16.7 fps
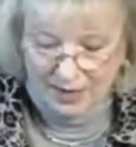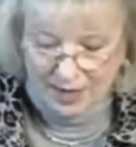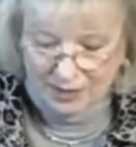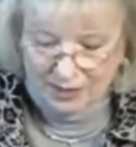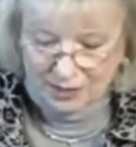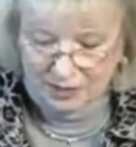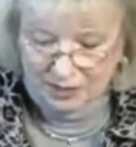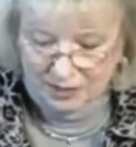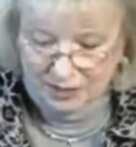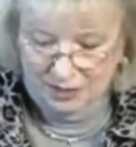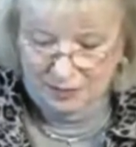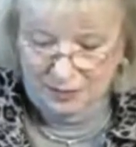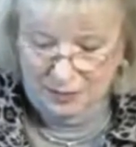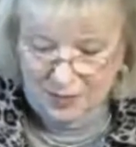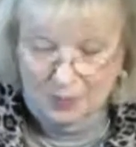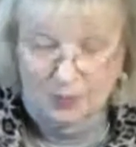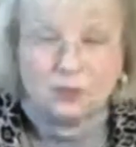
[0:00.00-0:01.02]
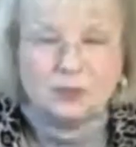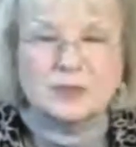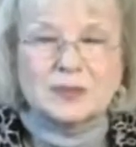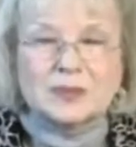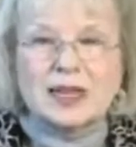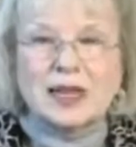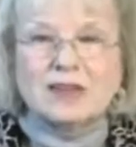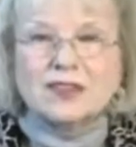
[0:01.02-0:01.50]
Actually, some people from
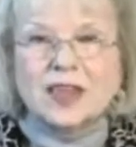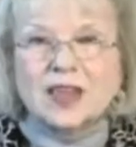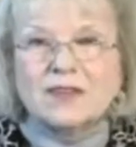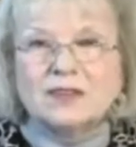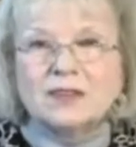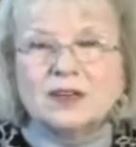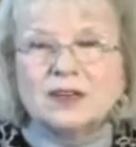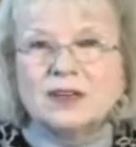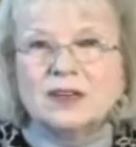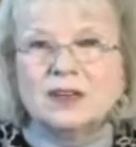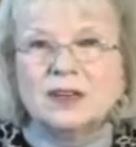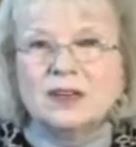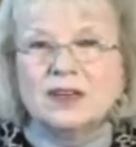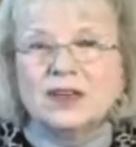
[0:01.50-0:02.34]
South Africa